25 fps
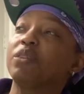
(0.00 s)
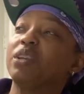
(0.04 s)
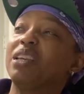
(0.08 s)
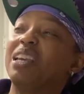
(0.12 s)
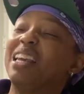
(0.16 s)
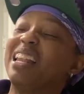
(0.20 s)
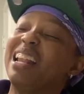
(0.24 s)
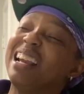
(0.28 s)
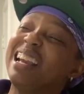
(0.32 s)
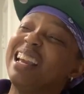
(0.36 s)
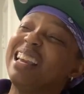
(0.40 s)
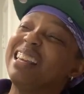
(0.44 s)

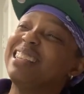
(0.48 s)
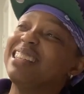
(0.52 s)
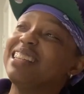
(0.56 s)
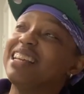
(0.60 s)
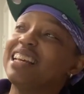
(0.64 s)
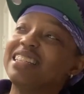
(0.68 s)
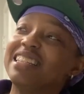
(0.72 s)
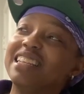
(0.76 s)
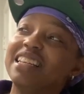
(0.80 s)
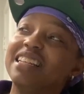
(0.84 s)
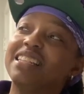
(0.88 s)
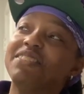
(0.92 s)
And I see
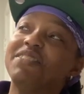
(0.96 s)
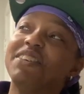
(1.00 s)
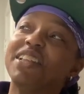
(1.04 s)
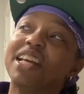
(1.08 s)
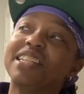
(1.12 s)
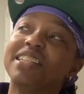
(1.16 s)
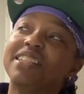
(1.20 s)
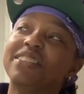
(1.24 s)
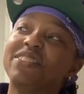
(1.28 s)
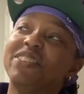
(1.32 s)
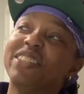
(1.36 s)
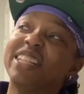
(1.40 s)

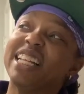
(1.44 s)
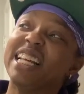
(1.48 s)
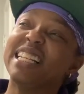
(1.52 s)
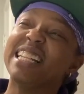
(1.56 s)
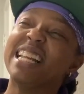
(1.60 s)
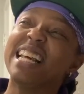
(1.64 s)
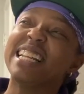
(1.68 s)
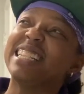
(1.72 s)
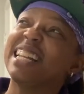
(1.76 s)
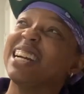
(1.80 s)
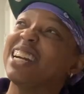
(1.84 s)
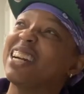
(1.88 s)

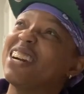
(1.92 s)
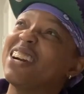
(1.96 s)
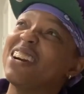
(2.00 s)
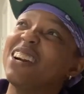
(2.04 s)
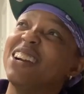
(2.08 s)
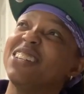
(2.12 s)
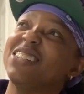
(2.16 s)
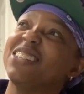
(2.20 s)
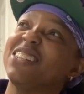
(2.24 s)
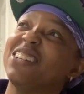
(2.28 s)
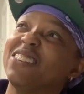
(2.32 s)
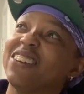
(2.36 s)
that's not
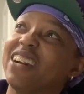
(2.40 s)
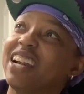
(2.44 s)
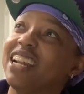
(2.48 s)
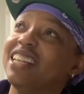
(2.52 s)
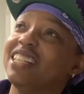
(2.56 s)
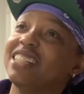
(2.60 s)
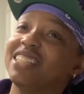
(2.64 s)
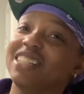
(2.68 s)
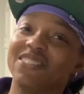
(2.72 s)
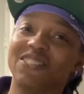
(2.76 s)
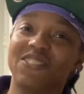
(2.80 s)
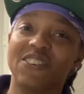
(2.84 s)
courage though, right?
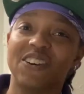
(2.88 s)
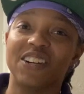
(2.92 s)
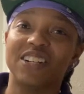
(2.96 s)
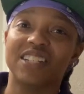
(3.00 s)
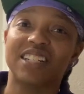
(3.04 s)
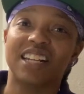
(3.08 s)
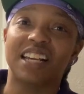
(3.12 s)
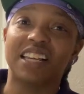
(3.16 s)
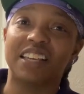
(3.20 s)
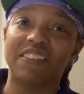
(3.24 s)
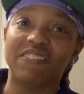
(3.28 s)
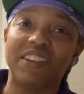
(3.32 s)
It's as far as
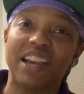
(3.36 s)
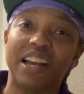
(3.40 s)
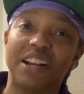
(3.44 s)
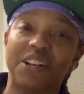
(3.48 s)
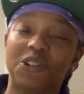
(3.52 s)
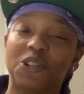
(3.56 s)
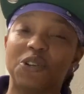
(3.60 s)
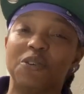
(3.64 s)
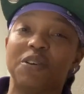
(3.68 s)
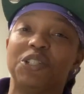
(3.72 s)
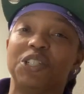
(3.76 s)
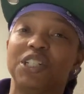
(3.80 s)
like if you got to
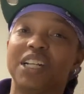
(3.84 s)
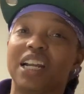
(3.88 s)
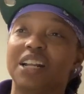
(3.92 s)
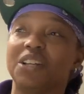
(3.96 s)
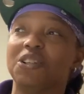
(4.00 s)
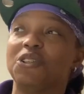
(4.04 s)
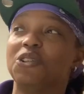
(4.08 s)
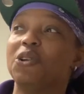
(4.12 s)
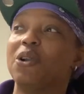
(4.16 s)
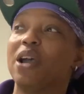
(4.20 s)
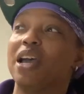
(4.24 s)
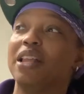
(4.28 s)
do what you got to
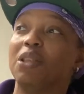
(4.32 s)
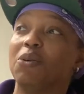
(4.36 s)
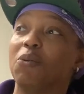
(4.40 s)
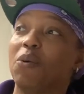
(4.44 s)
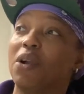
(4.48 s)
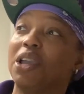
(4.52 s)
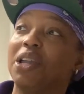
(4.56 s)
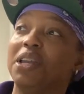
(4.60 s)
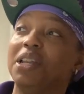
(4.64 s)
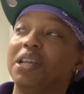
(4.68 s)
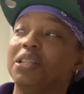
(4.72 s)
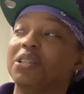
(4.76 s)
do at the way
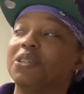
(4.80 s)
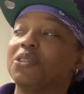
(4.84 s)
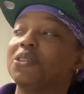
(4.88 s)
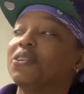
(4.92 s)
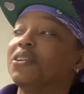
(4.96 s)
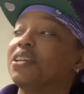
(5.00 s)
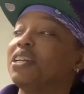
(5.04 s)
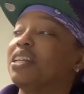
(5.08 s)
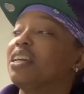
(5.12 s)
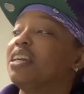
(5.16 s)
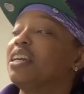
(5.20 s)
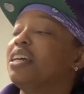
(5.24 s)
you need to do
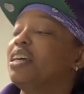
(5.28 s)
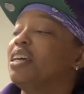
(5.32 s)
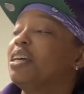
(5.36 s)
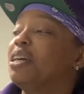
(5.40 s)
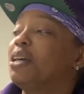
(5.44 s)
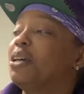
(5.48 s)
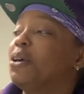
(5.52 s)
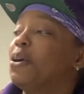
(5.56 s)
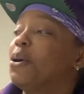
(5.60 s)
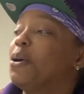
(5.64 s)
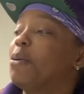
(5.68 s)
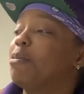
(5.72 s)
it,
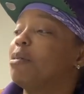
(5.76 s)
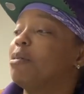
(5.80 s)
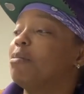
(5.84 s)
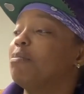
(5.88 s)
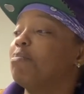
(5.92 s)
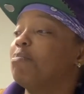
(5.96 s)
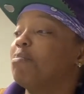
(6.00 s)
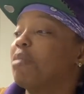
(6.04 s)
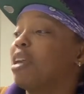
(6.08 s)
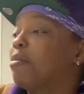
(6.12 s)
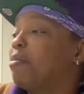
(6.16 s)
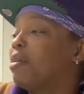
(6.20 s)
but
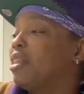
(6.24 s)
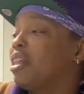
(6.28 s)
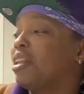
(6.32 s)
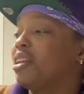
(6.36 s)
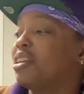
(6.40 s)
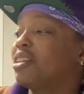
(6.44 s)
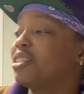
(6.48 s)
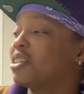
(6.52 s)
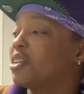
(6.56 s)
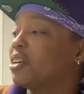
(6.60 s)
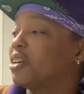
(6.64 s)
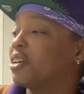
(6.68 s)
maybe that
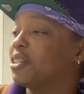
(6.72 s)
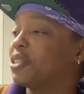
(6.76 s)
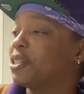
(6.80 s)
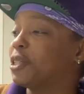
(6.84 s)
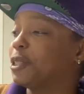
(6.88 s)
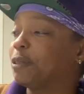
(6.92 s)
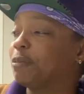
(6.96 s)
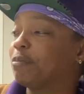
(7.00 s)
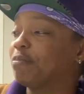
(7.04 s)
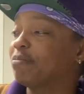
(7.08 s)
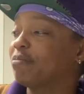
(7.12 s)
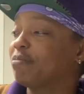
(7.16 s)
is courage,
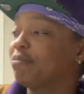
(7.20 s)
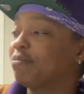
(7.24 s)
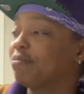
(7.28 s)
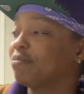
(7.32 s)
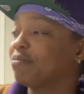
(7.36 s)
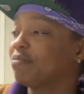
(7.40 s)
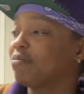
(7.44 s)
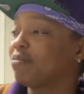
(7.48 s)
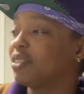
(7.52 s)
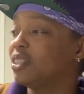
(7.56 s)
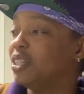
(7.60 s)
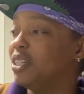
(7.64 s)

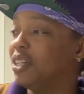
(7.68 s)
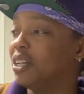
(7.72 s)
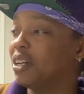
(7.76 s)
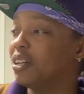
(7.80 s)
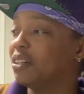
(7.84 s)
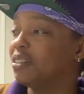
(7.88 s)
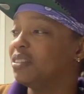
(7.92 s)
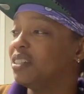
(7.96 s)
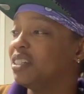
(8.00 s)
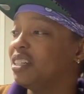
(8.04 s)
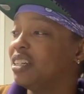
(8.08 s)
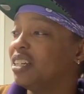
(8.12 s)
you know,